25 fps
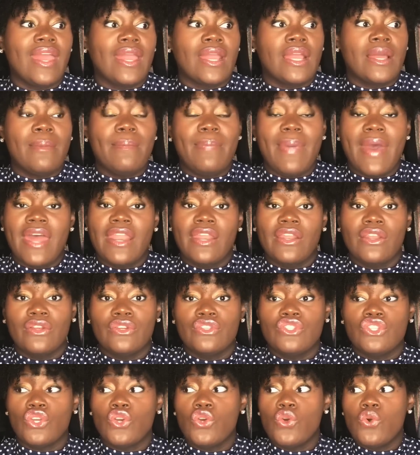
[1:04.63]
that
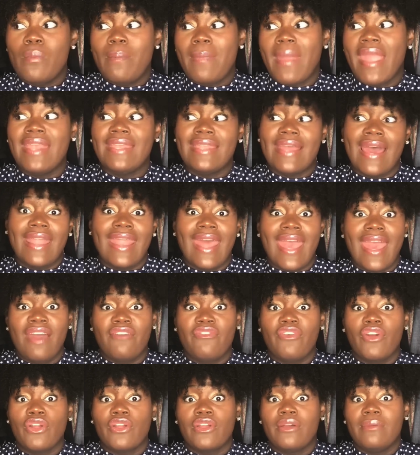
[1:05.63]
competitors who may not
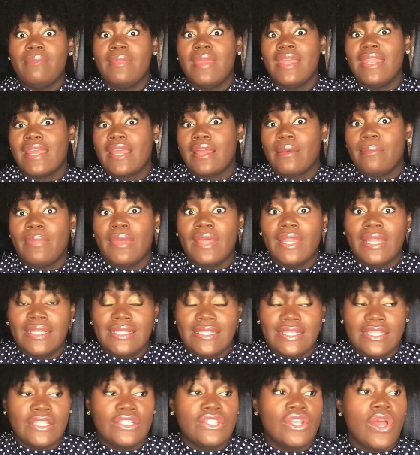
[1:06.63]
have her comedic
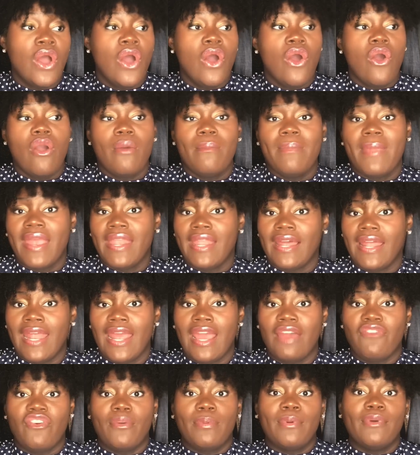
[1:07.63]
abilities or may not
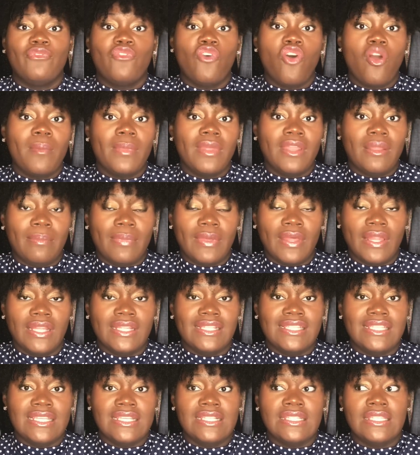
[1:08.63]
have her performing
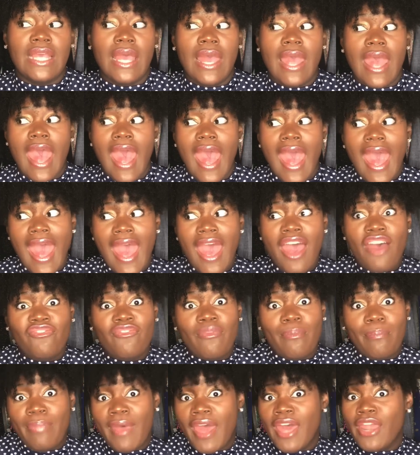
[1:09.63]
abilities
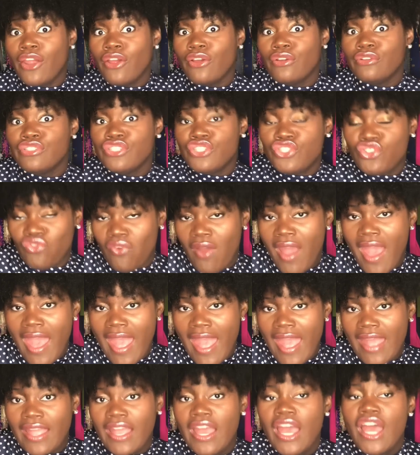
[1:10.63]
had better
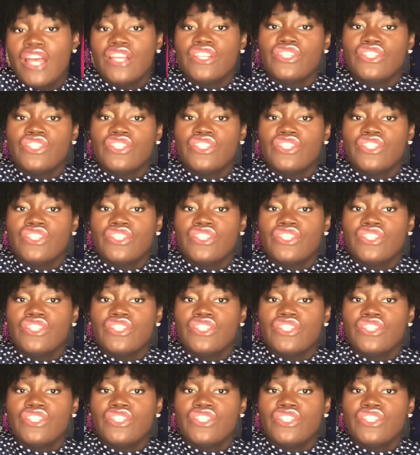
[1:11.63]
drag.